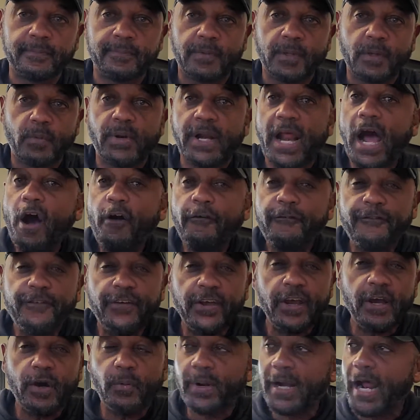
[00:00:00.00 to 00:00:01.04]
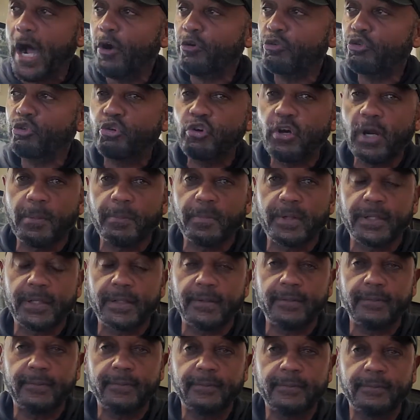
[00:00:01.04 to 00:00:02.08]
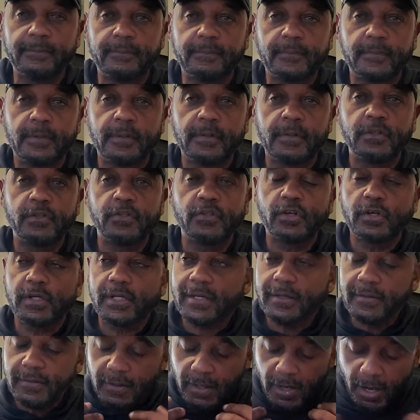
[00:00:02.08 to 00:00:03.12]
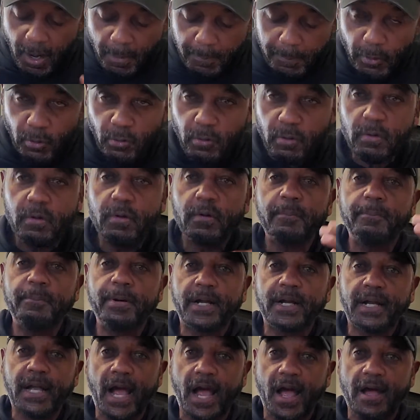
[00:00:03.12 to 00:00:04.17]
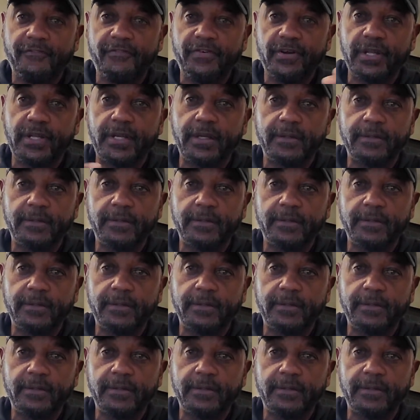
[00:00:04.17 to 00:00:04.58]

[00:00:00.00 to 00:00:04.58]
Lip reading: Without fear, without trembling, humble but confident,